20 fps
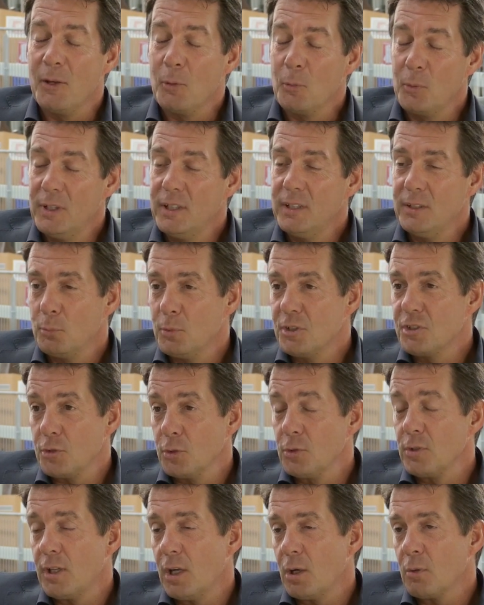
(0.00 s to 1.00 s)
We
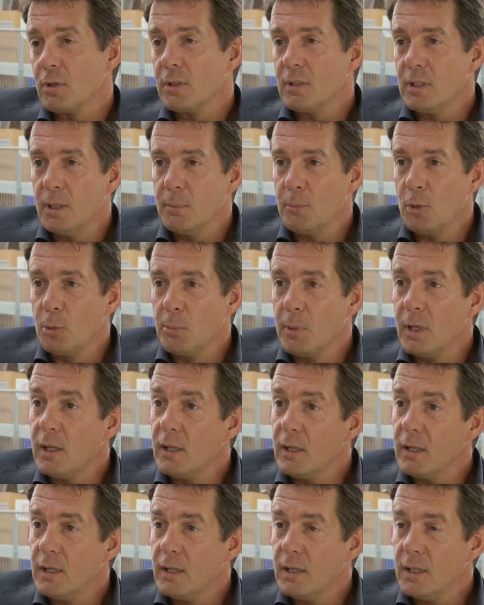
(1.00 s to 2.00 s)
sold our
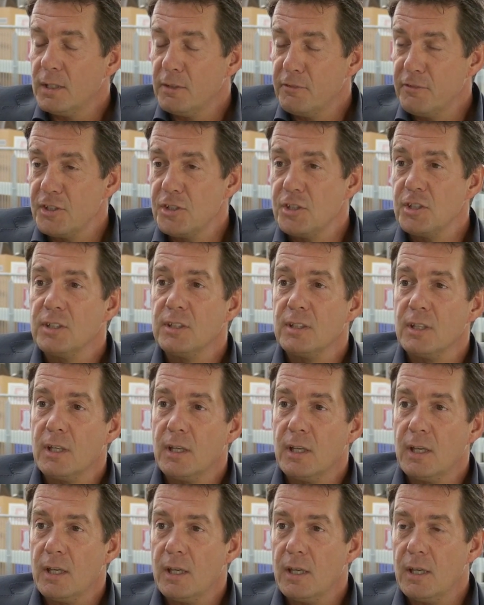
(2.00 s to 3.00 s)
mobile division
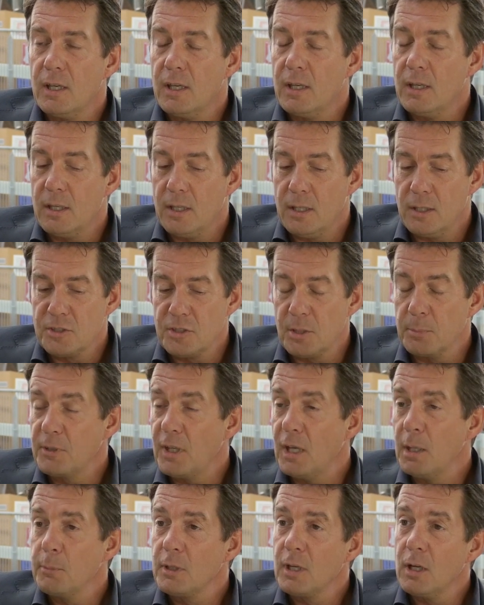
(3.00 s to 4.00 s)
some
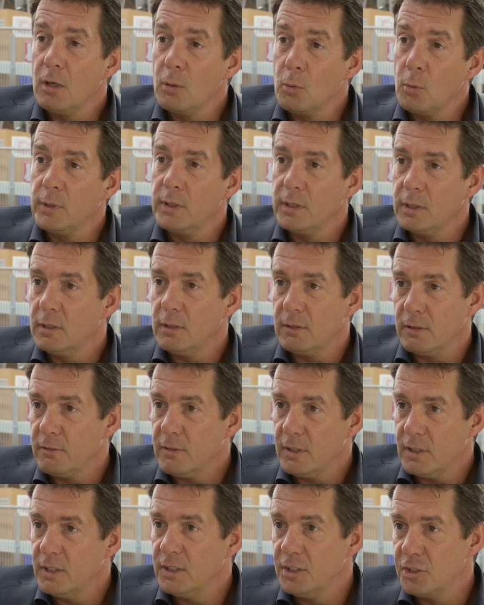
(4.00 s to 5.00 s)
time ago. We
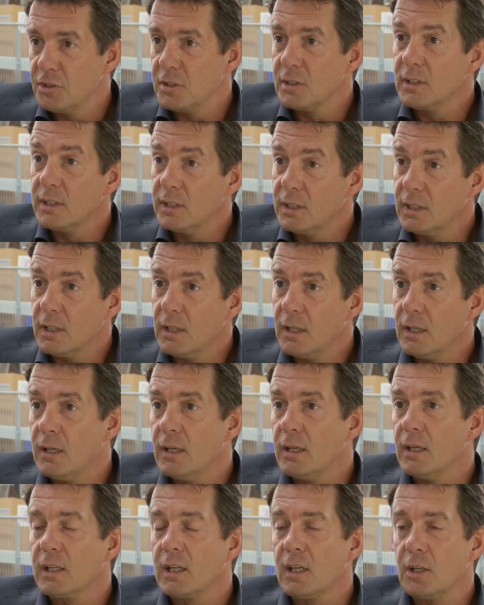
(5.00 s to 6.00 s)
initially
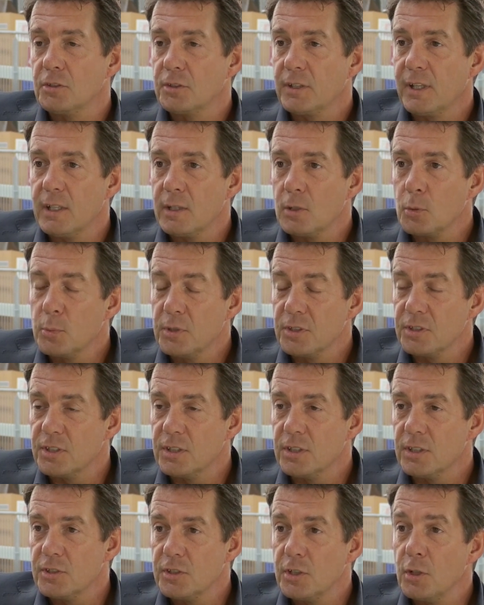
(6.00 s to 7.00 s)
got together with
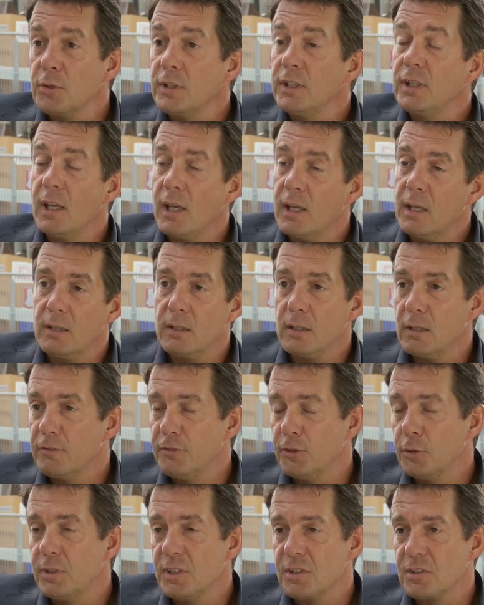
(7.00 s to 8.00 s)
Sony, and a
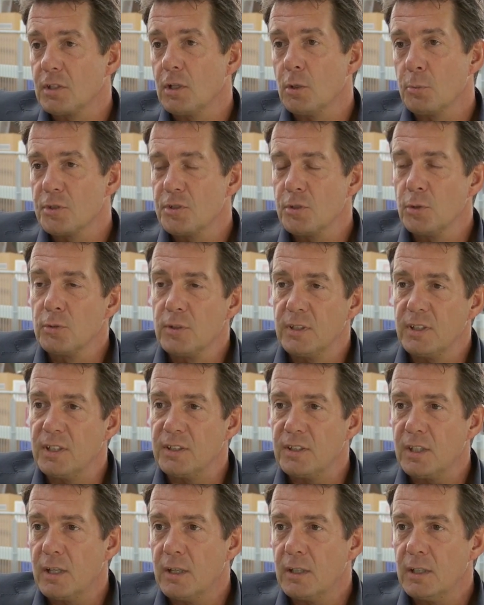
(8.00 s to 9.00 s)
few years ago we sold it
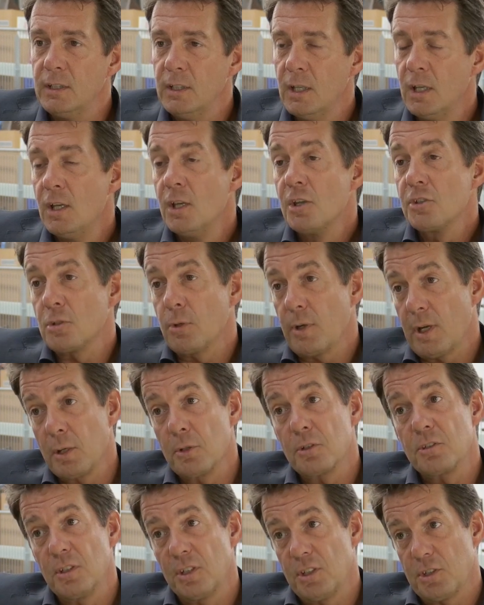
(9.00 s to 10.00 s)
entirely. So
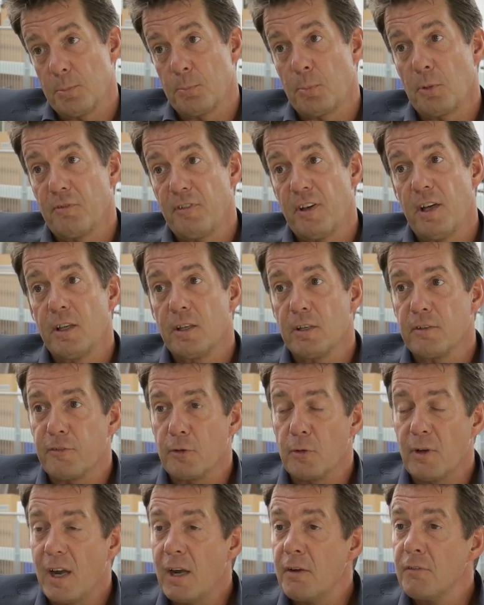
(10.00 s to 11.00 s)
Ericsson is a provider
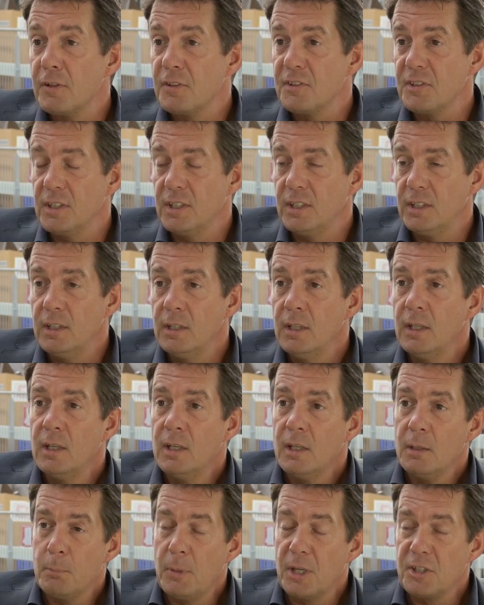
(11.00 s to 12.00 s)
for everything
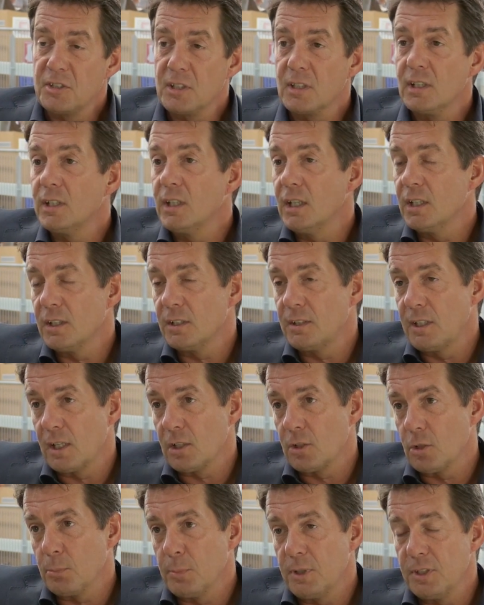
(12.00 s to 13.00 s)
basically in the
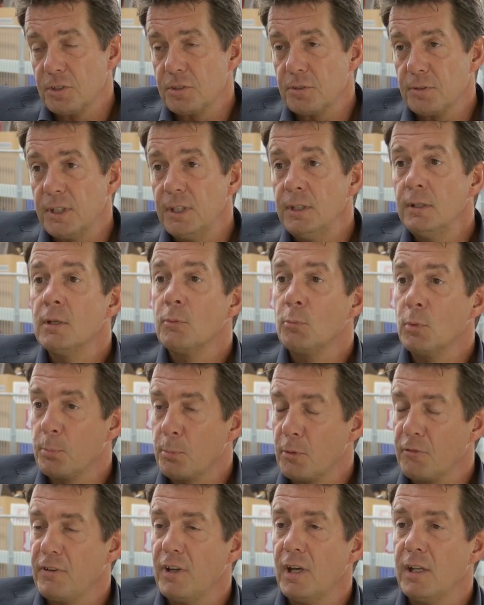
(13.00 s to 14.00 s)
telecom industry. We're
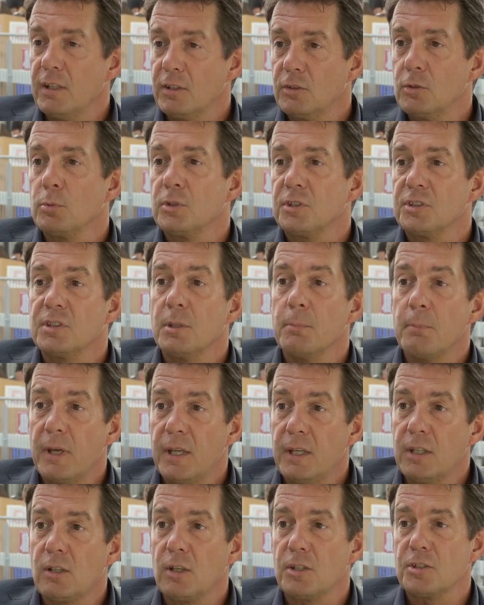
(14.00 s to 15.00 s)
providing towards the
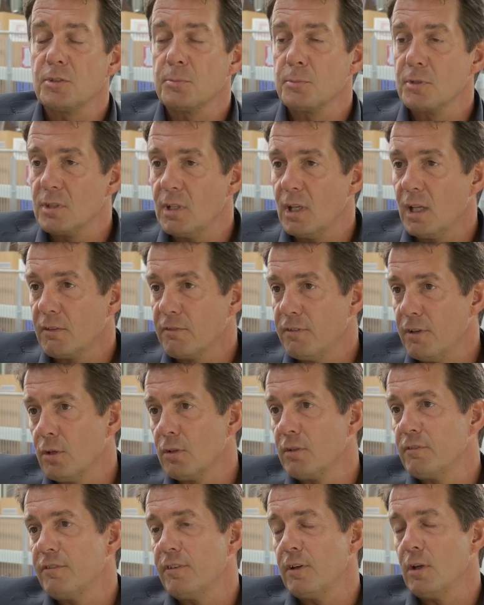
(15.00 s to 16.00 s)
main customers like
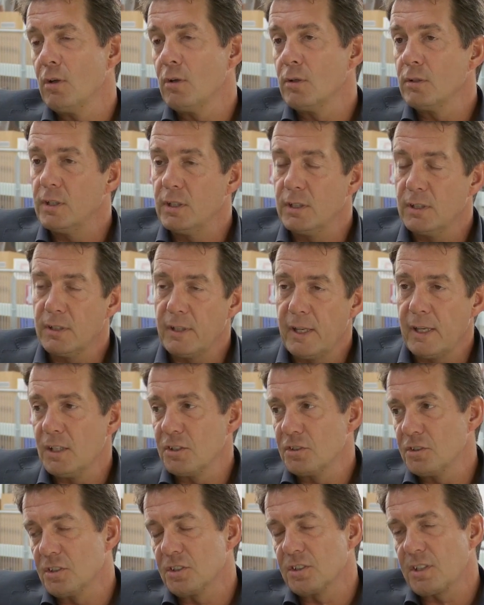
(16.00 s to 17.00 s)
Vodafone, in the
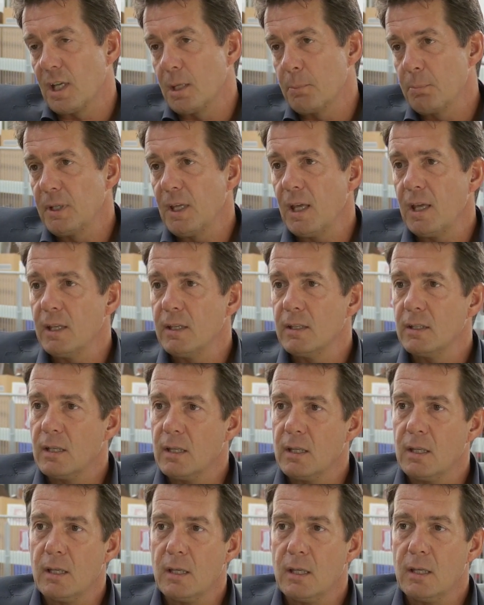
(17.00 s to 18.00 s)
Netherlands is KPN,
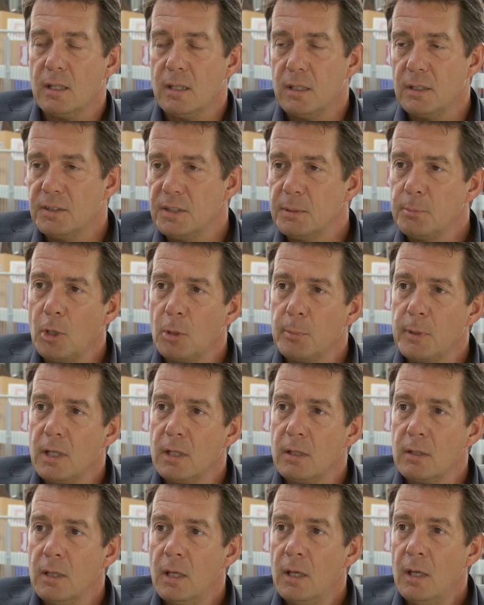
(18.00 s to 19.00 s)

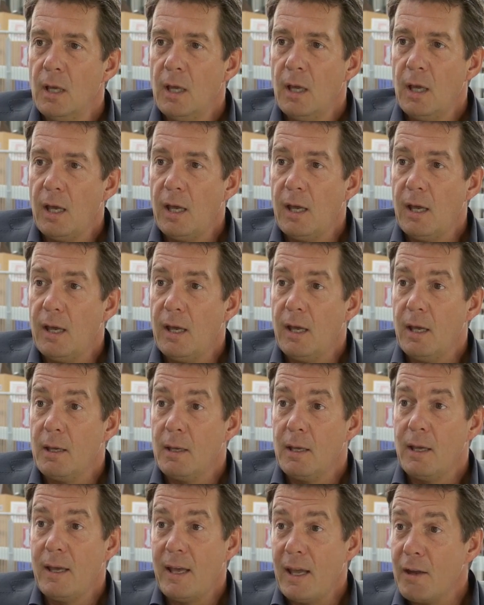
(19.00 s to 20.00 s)
T-Mobile,
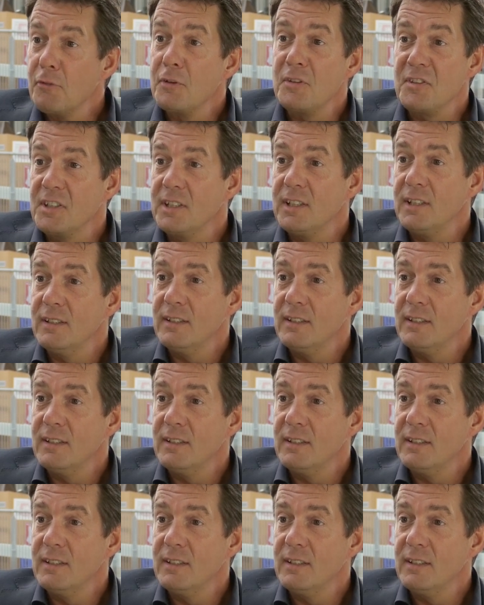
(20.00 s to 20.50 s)
everything